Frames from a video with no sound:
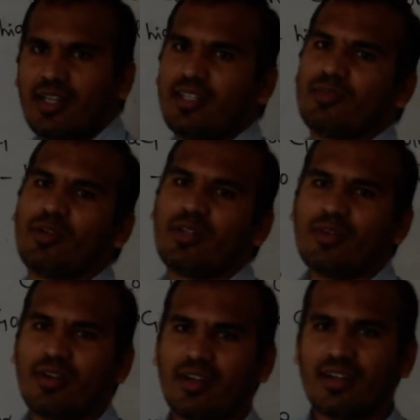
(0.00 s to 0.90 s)
That is what
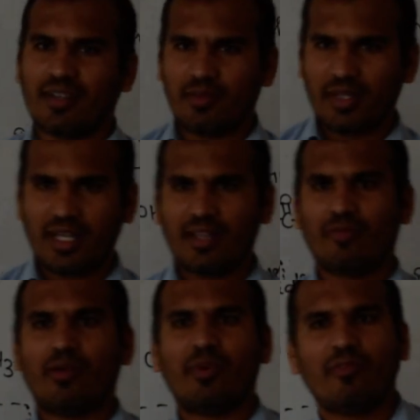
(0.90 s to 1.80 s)
you got in the
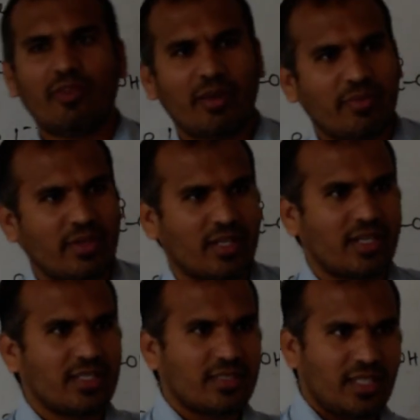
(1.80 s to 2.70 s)
form of vapor.
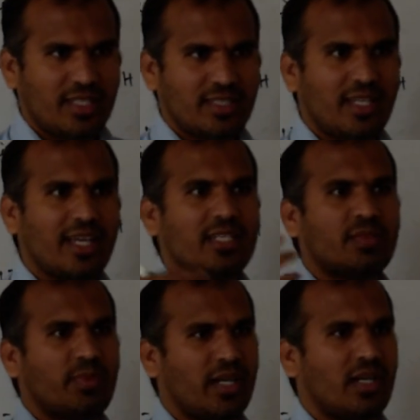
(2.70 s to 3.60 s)
That is easily can
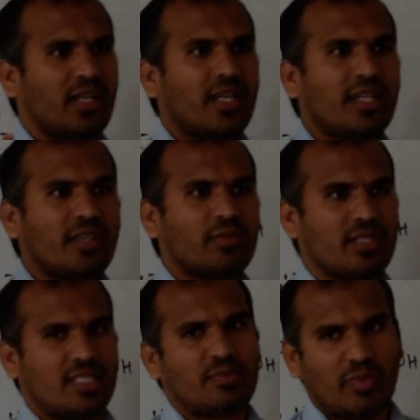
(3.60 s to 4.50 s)
spread and it
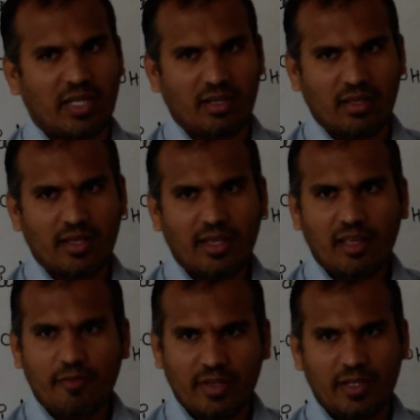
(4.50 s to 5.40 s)
gives a smell.
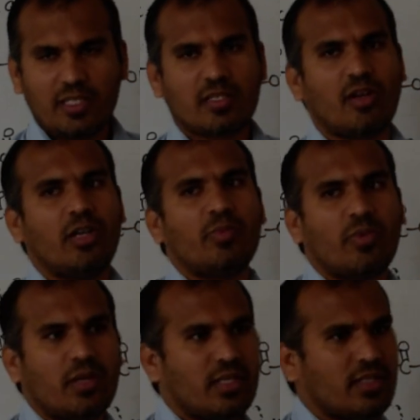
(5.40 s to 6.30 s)
If any solid
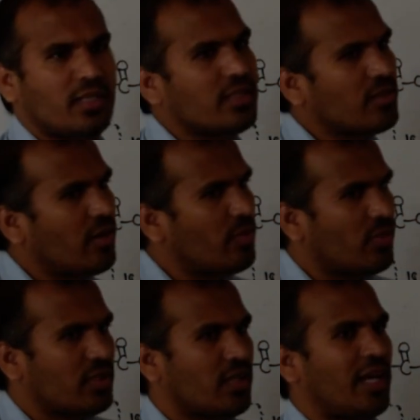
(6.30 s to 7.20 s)
part is there, solid
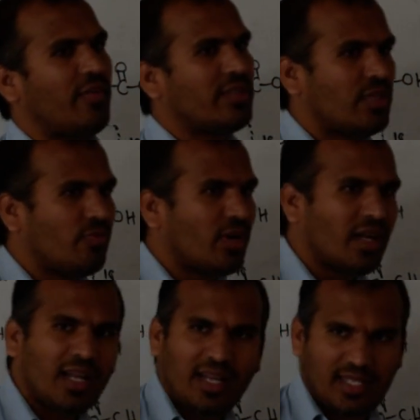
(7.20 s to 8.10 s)
parts are having
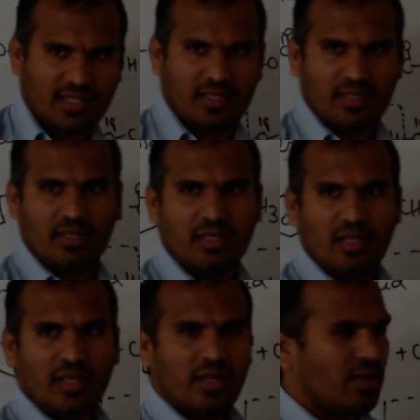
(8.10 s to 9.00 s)
somewhat less.
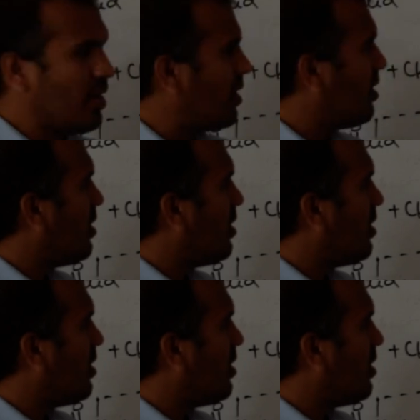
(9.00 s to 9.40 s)
Okay.